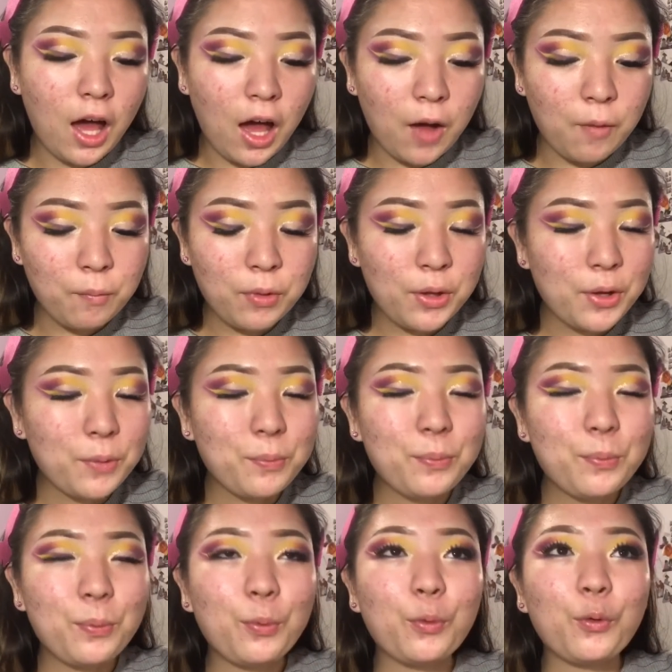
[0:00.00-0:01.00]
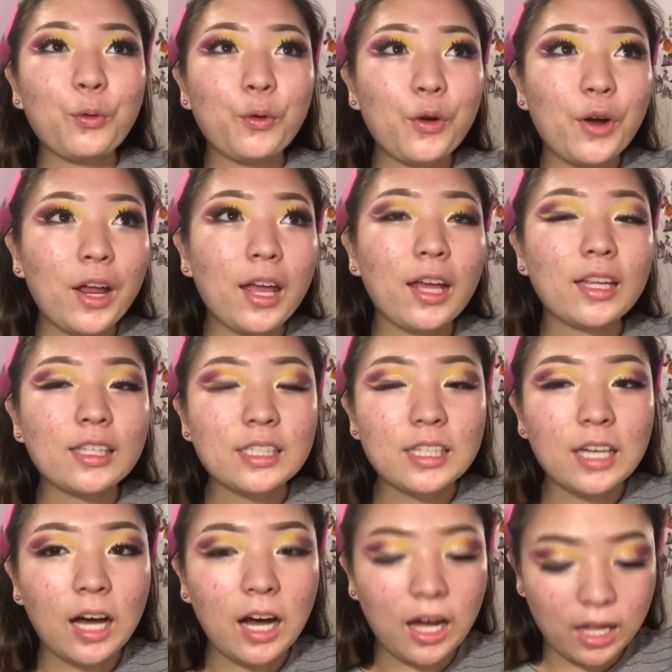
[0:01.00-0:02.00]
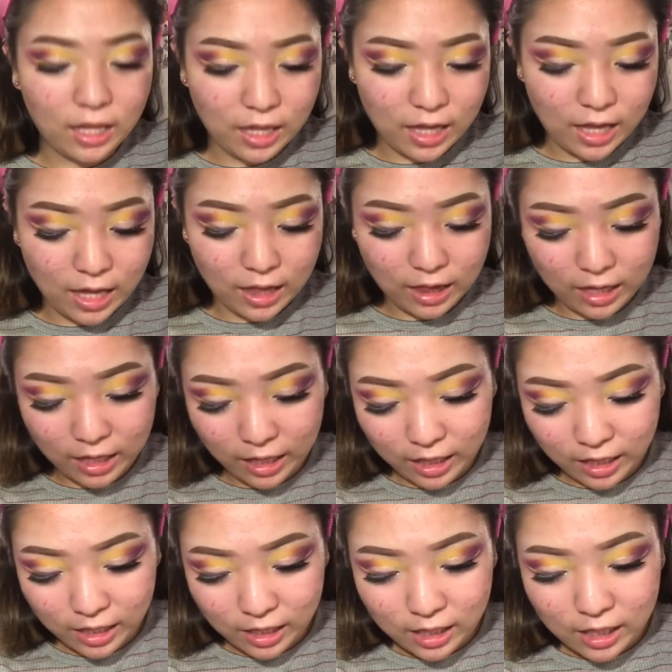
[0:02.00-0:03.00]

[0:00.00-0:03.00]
I'm like praying to God that like